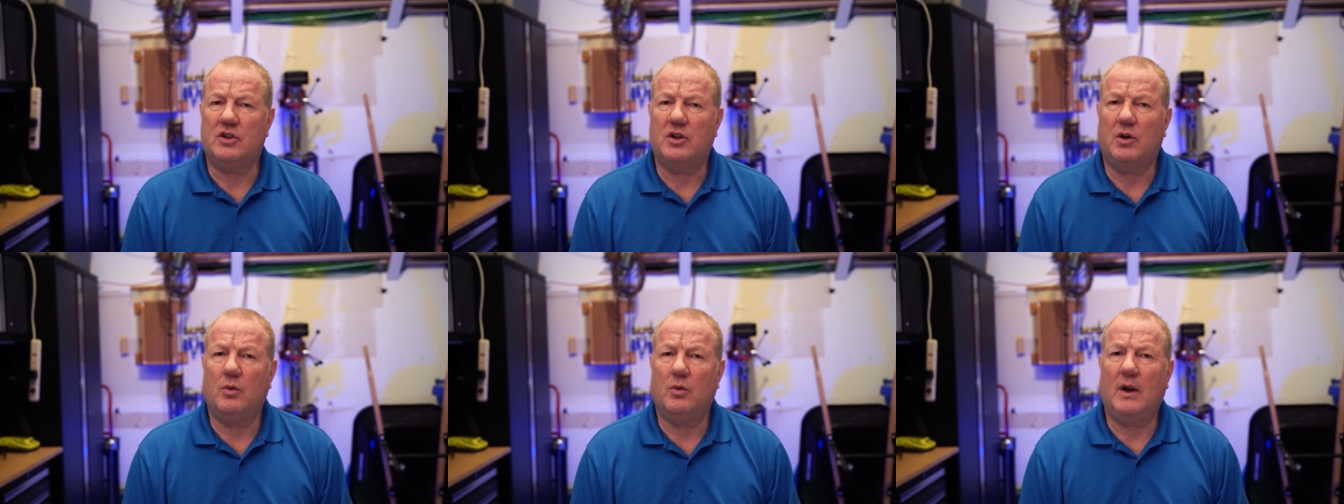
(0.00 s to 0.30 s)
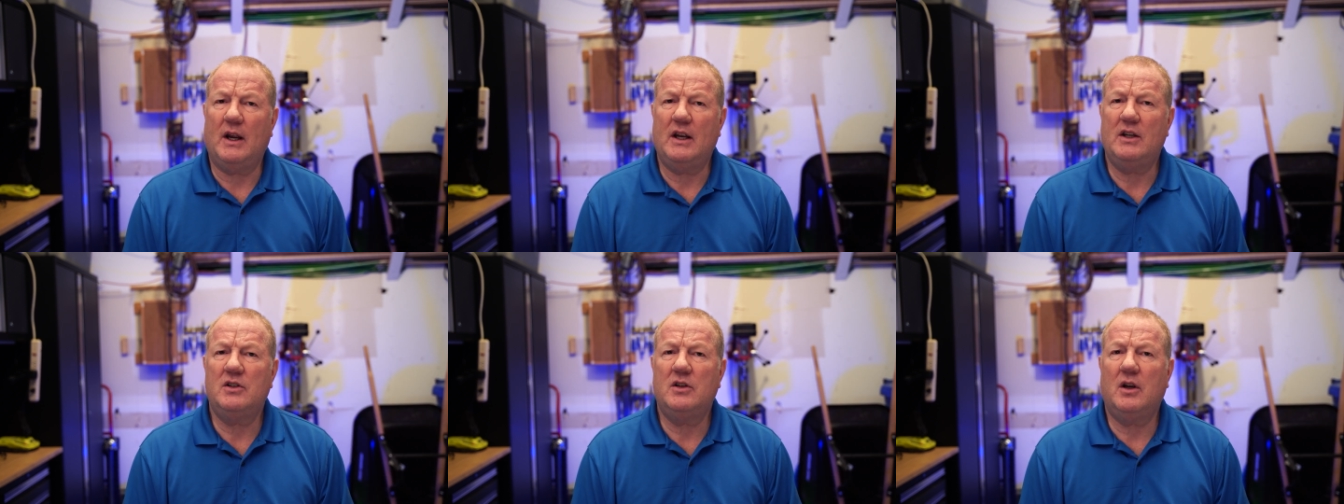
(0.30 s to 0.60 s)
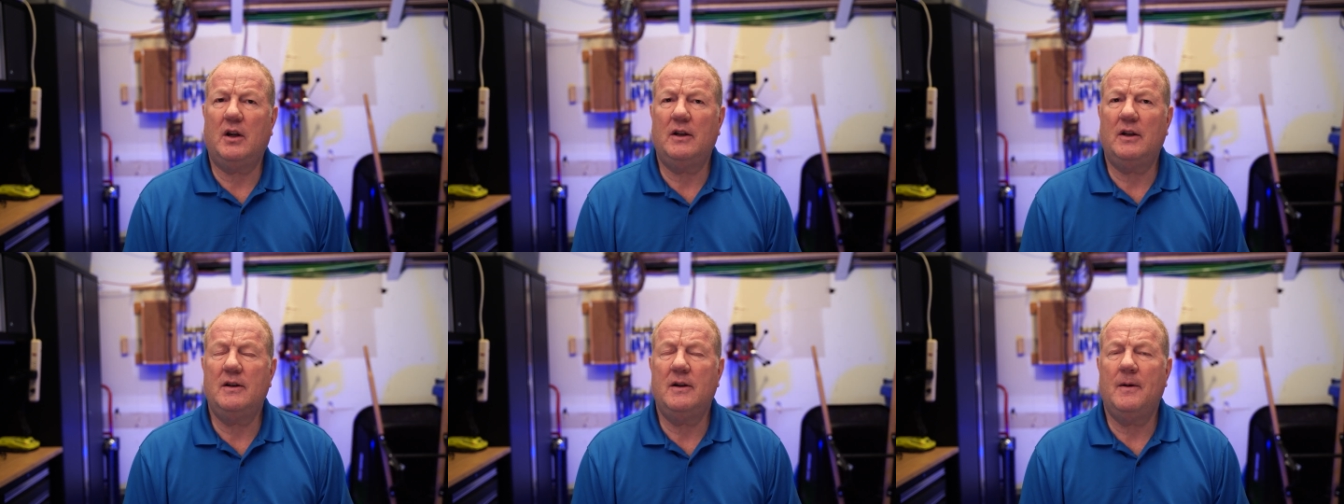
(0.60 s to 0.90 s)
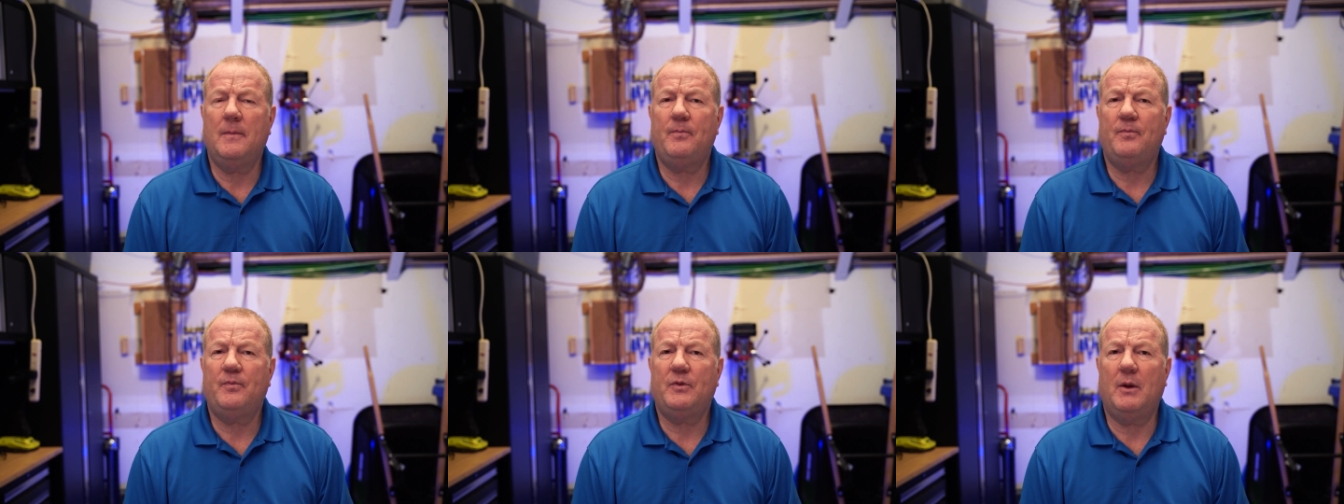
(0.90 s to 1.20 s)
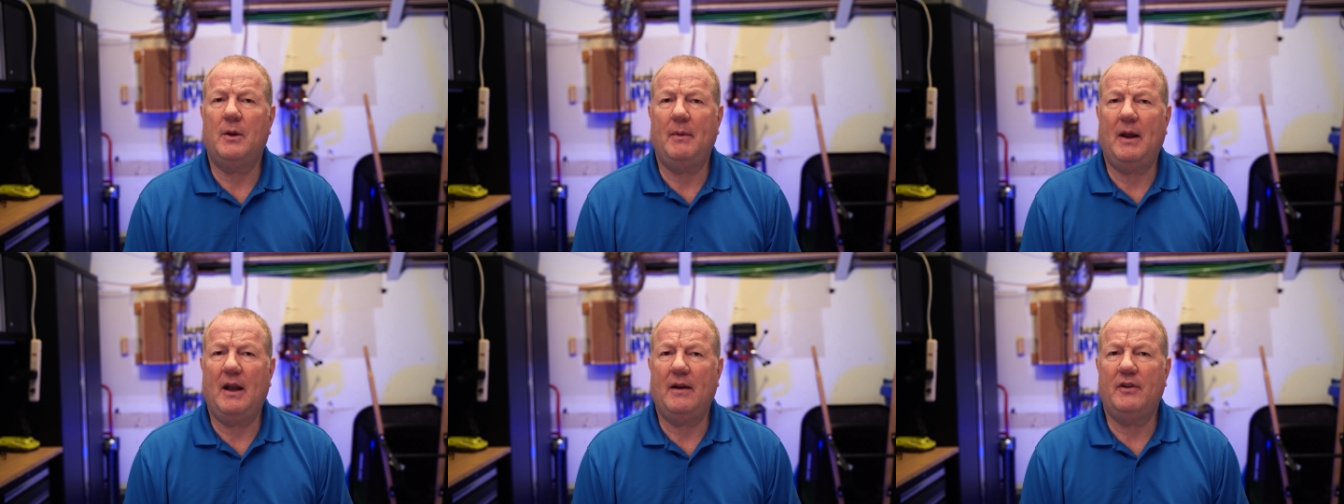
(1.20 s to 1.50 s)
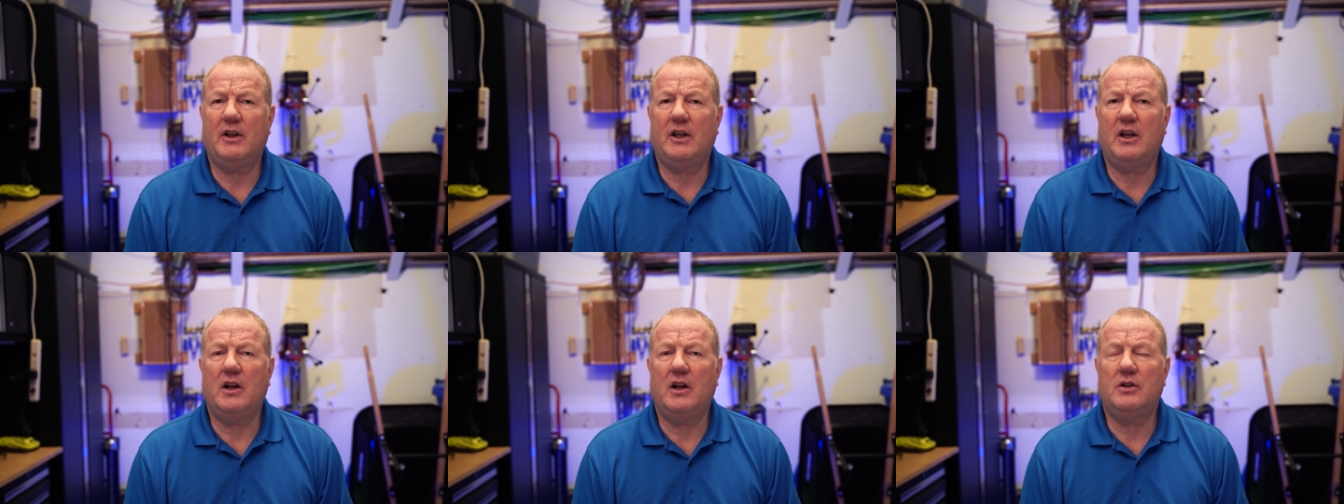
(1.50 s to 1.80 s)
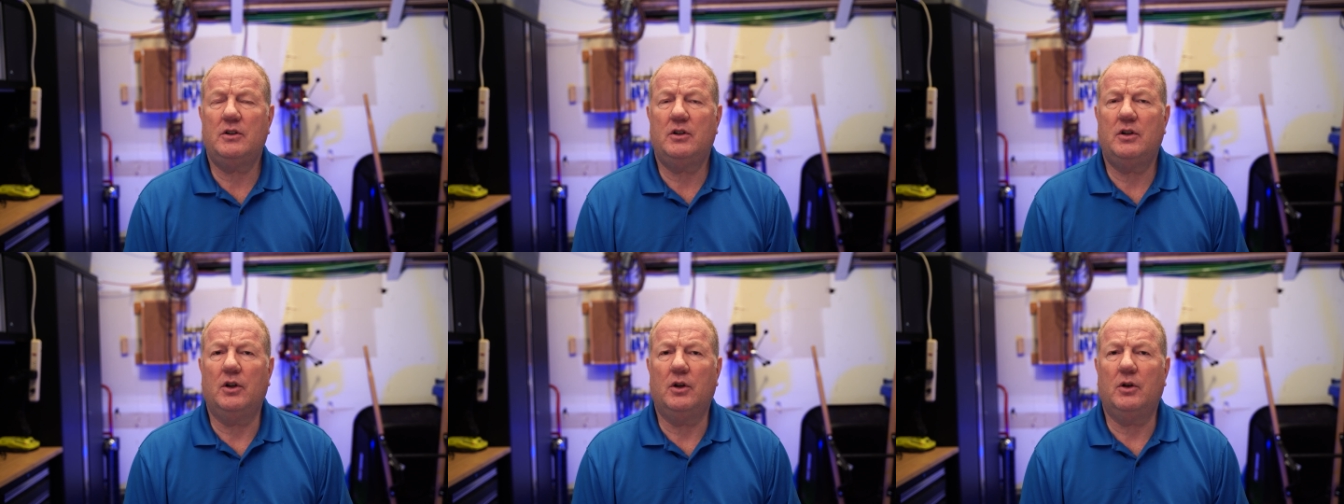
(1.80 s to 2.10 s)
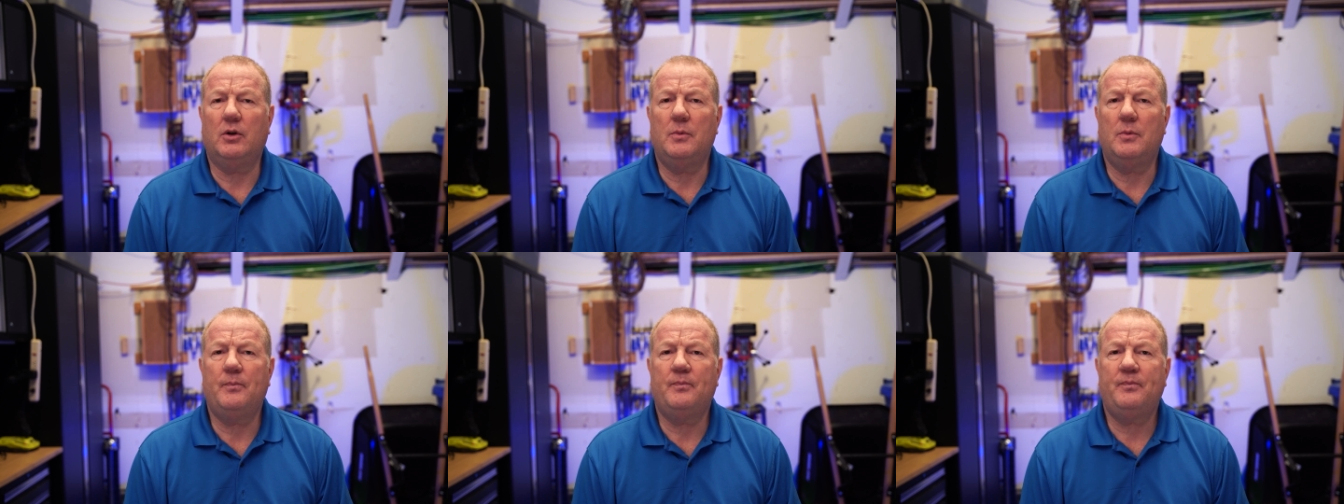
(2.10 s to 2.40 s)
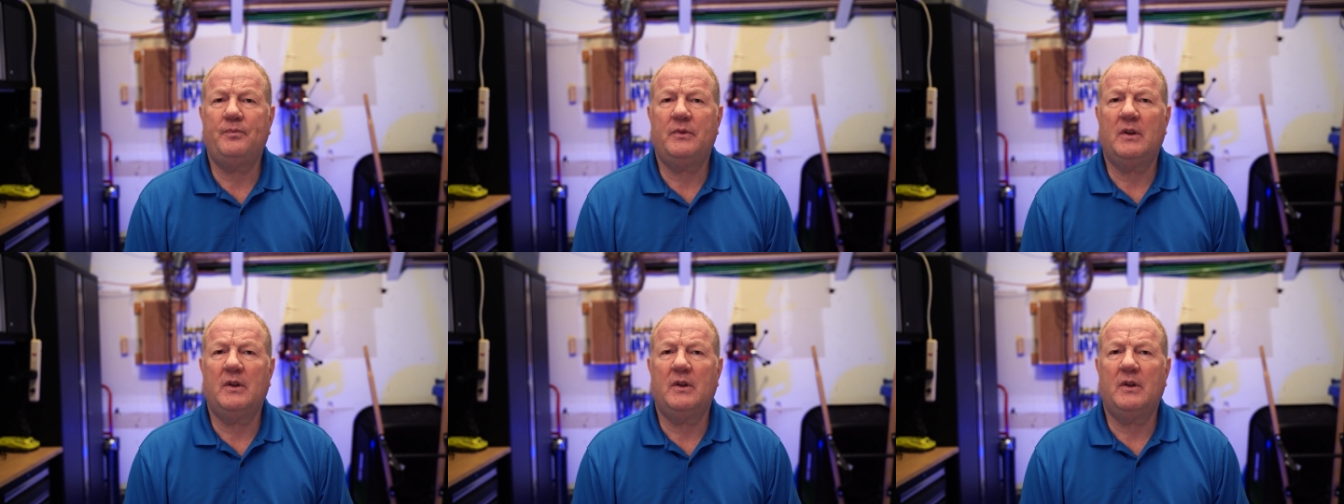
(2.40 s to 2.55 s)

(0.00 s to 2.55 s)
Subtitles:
The range on the Mavic Air 2